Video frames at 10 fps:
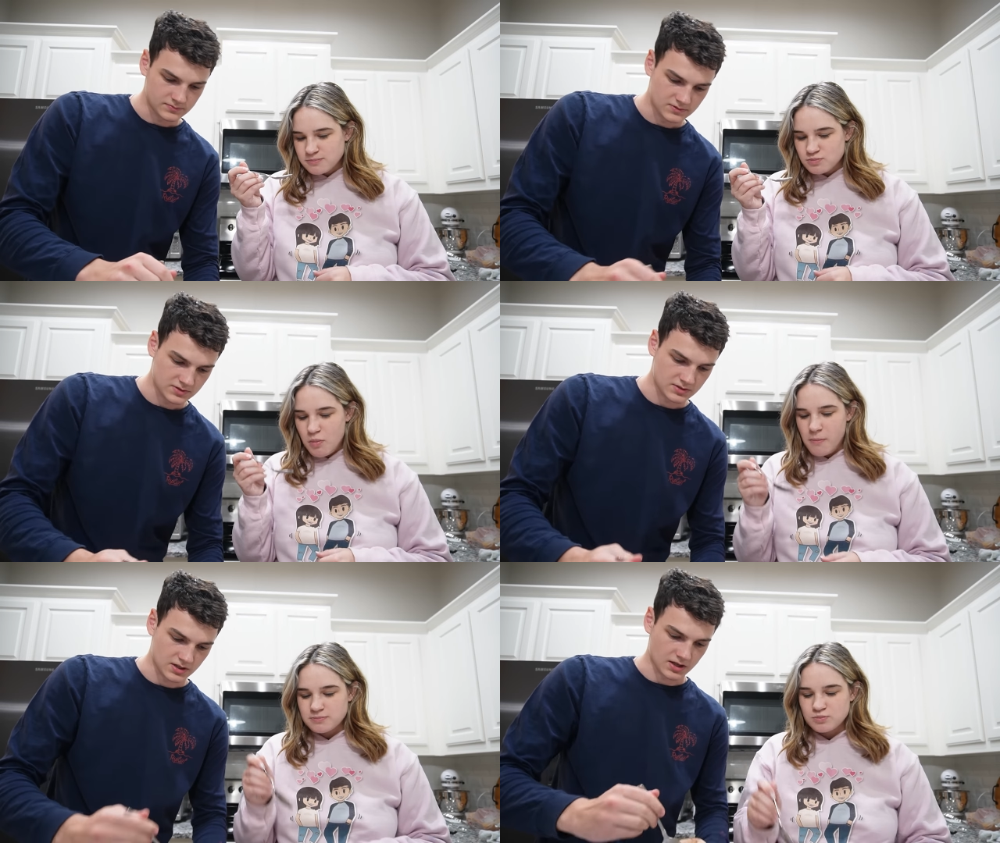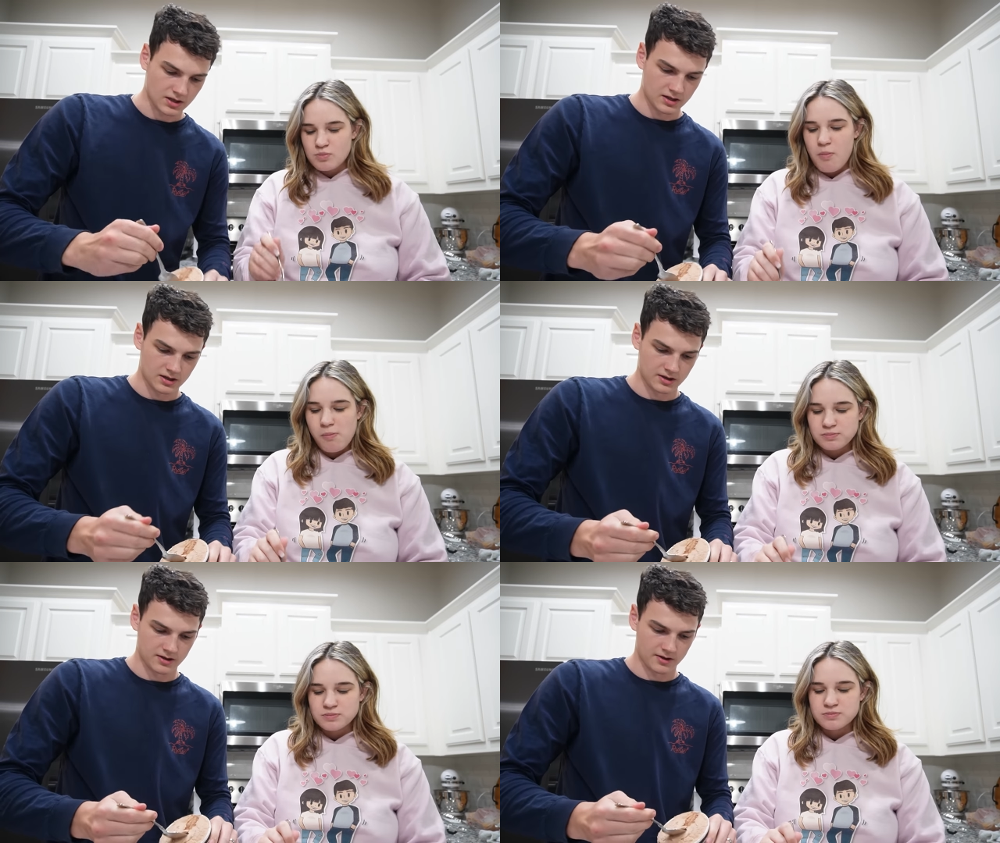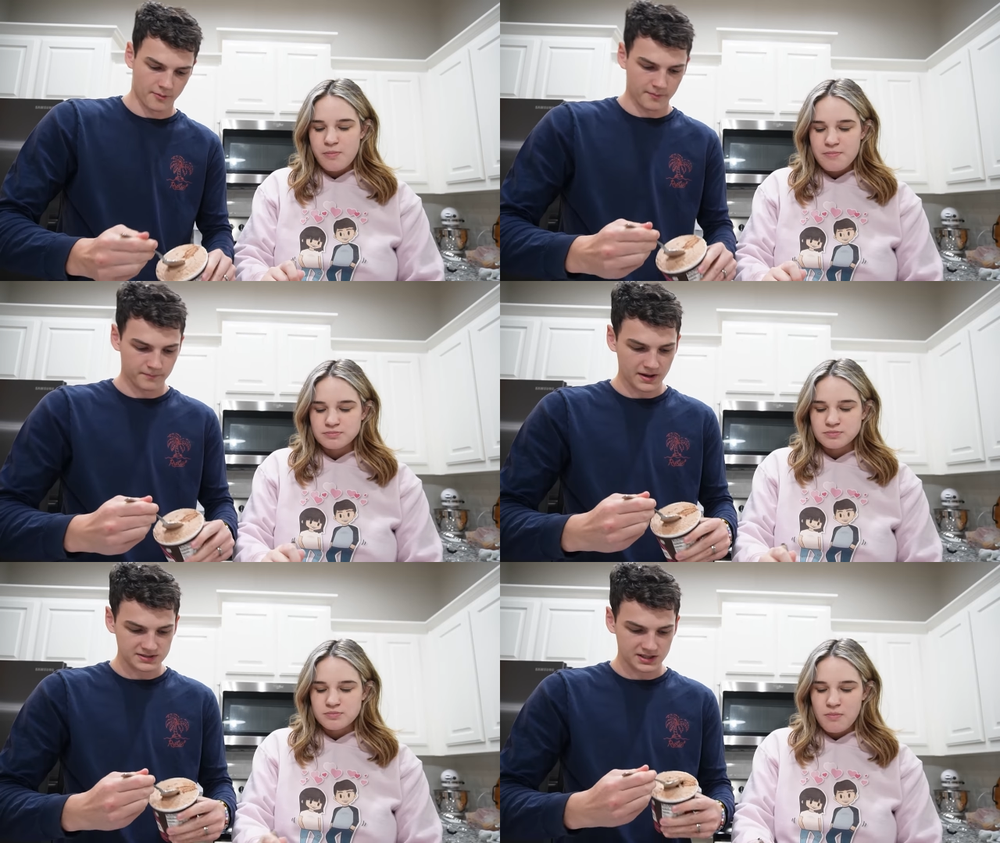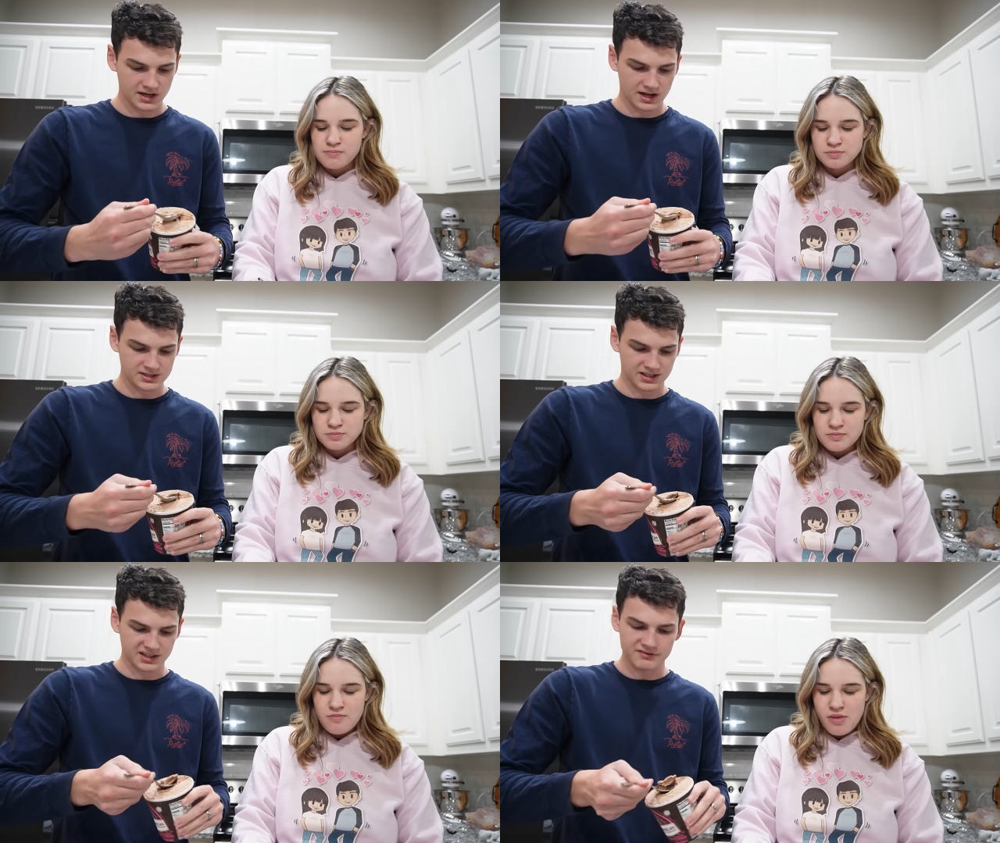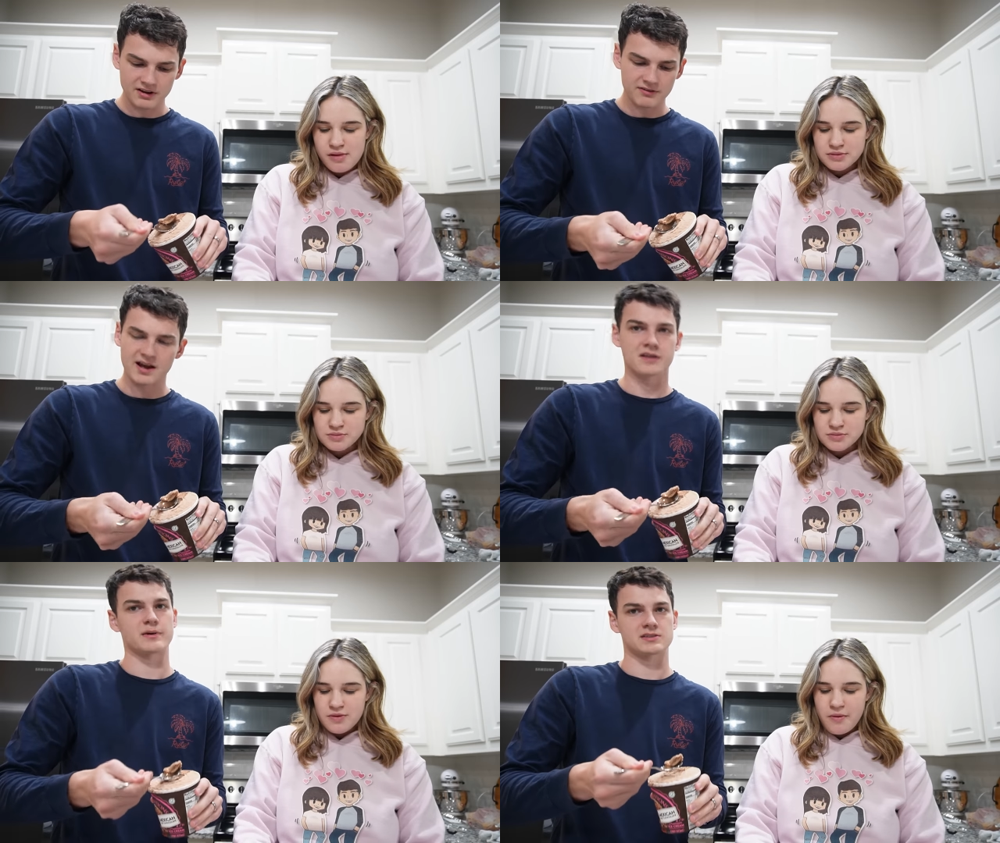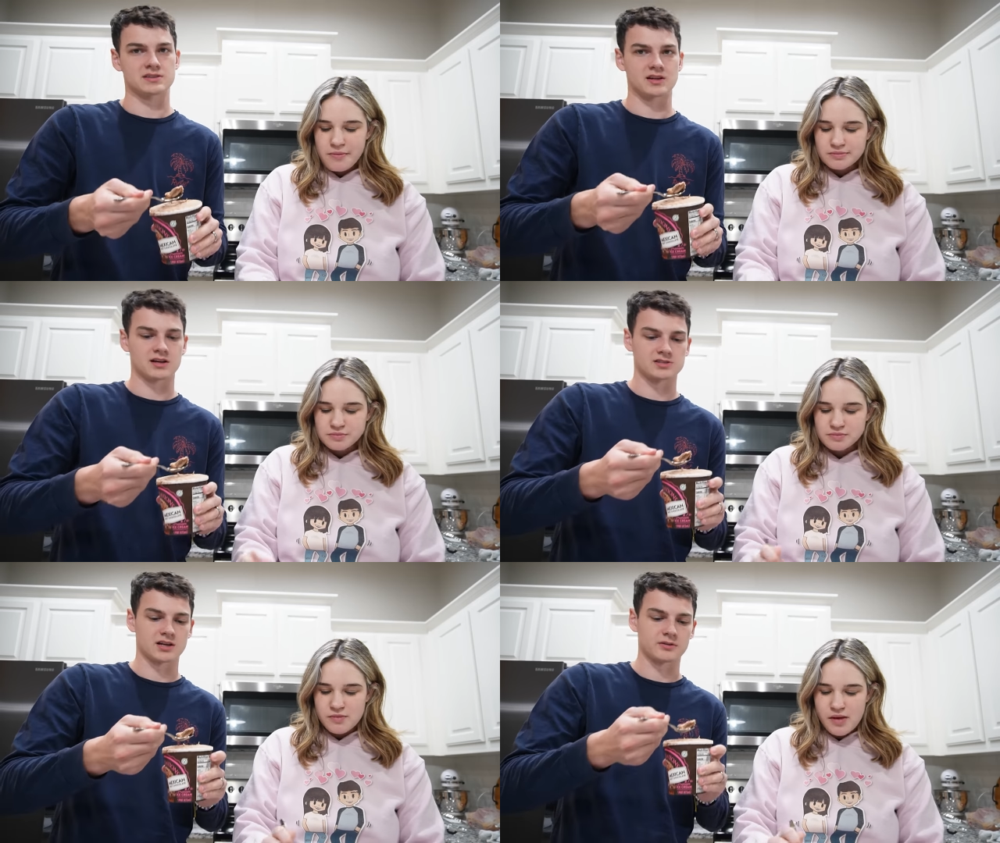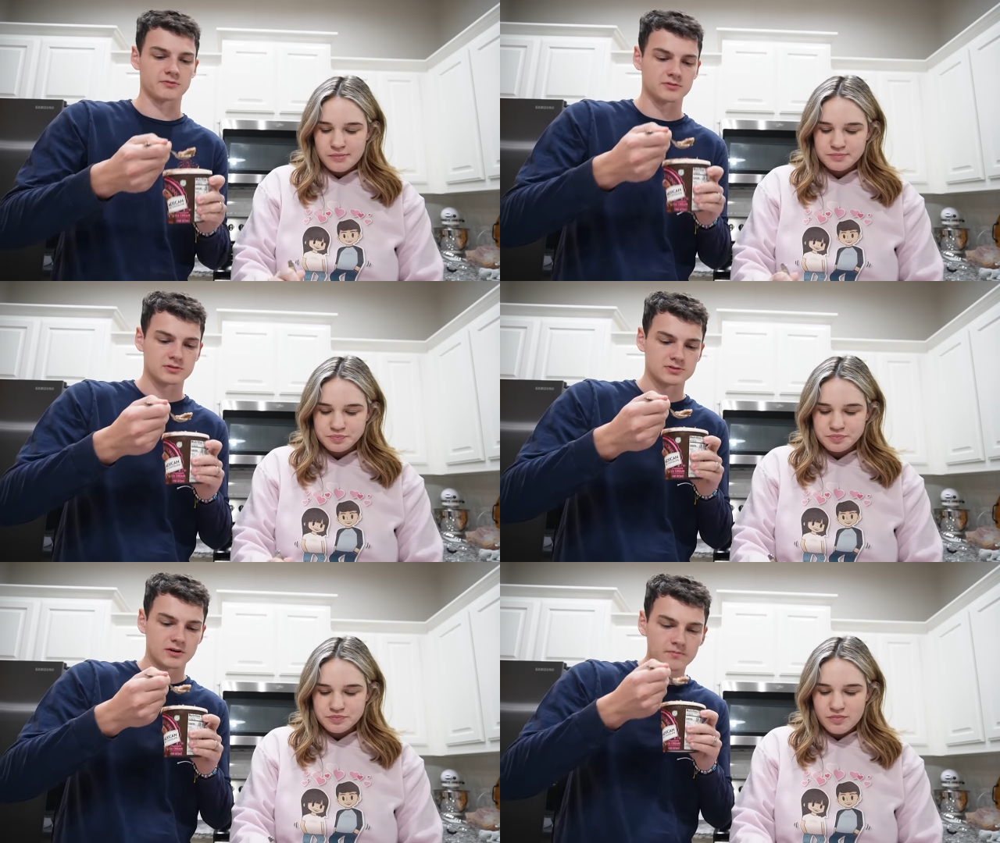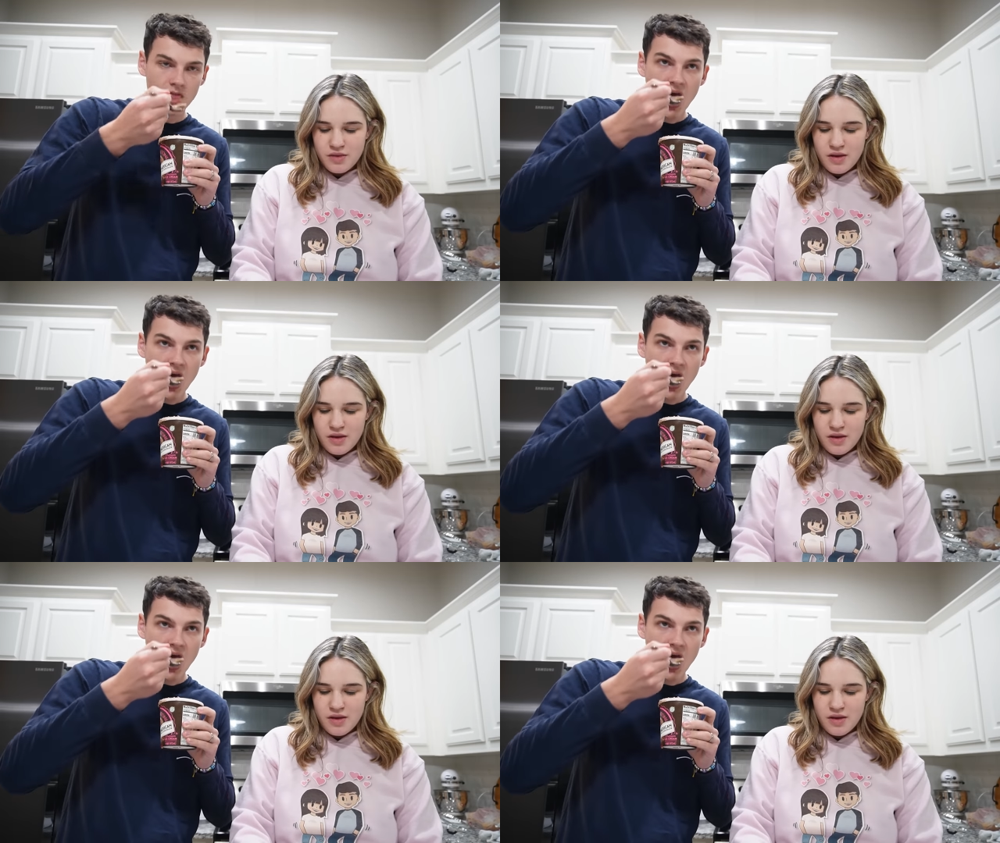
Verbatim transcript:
Speaker 1: Let's see. Mm. Mexican hot chocolate, I've never had Mexican hot chocolate before, so.